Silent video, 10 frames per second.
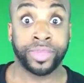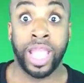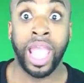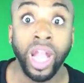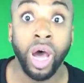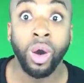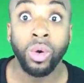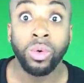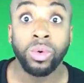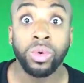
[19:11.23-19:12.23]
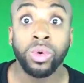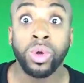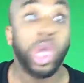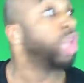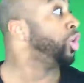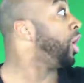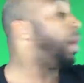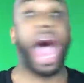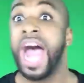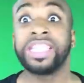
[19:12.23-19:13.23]
Hello,
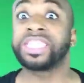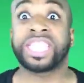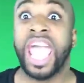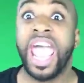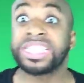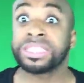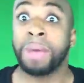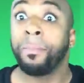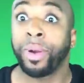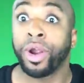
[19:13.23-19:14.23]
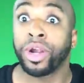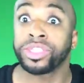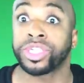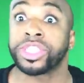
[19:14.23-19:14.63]
I just cast my pearls to the